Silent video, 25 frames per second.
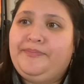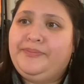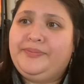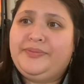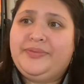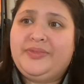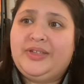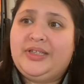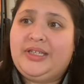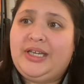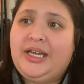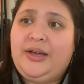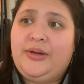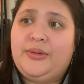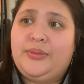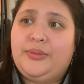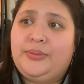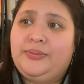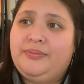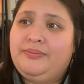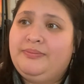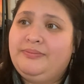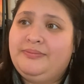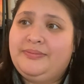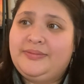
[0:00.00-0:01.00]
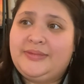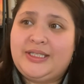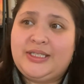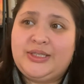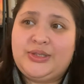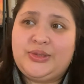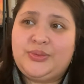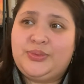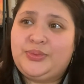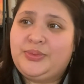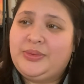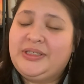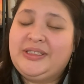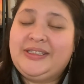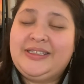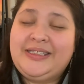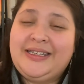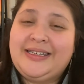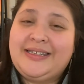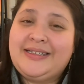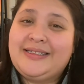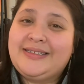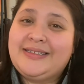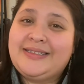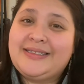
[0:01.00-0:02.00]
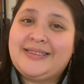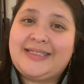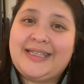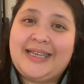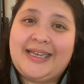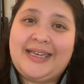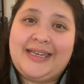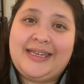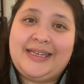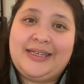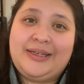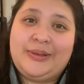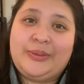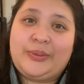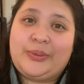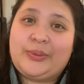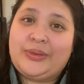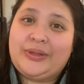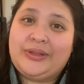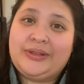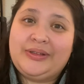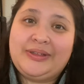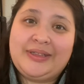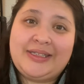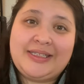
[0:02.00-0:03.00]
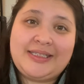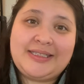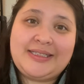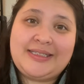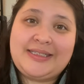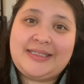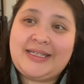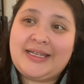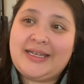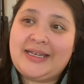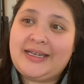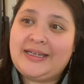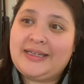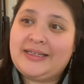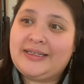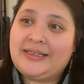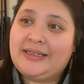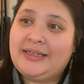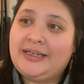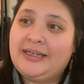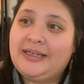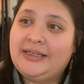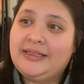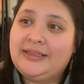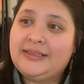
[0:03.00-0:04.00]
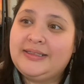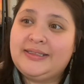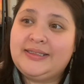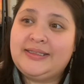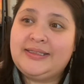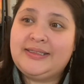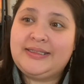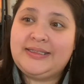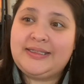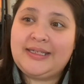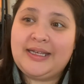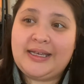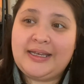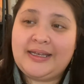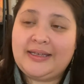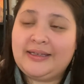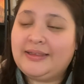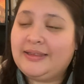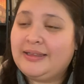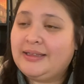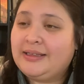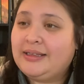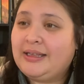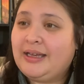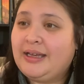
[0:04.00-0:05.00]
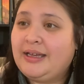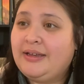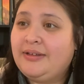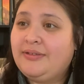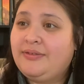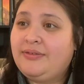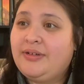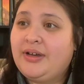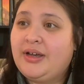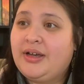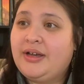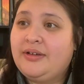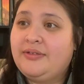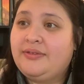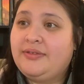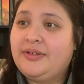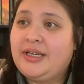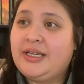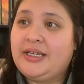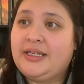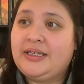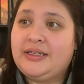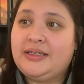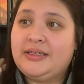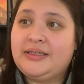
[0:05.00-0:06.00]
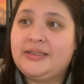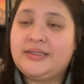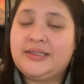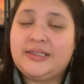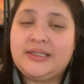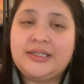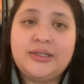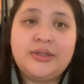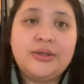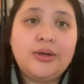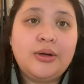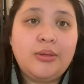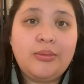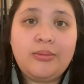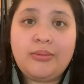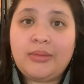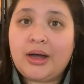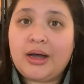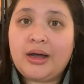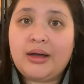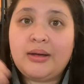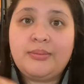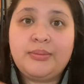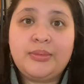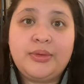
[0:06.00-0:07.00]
yeah, this really is a realistic day in the life of a single mom,